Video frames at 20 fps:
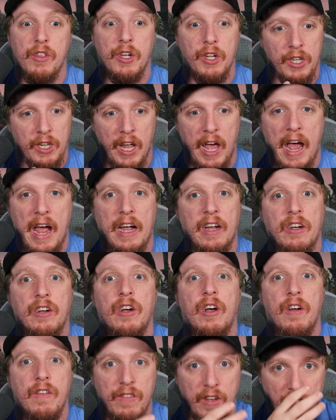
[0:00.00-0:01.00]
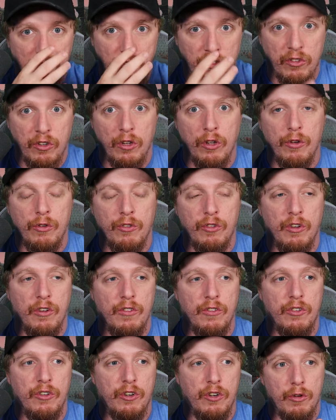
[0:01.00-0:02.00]
the lack of
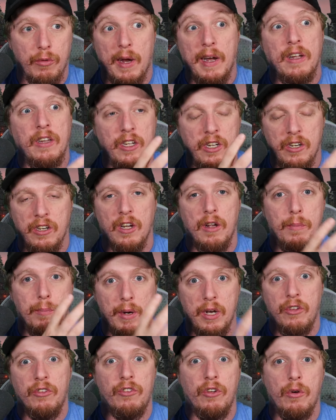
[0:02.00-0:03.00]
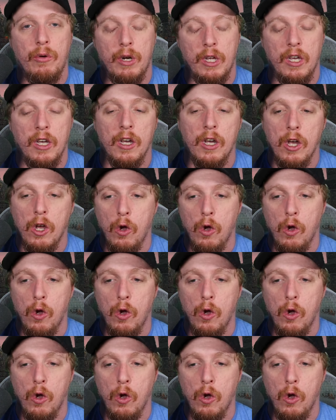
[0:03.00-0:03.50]
exclusives directly done by Sony.